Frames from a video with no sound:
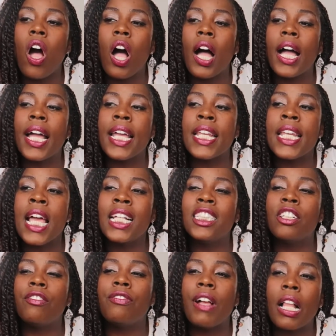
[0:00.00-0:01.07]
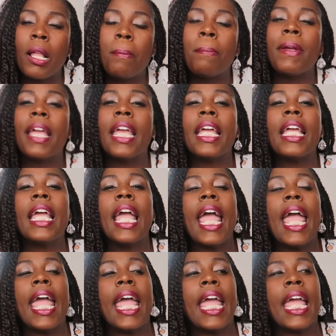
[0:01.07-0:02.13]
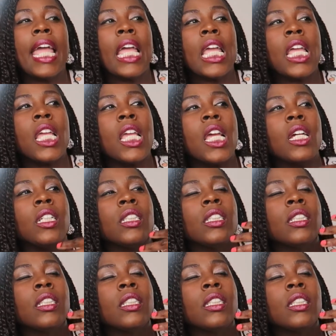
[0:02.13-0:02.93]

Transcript: on developing a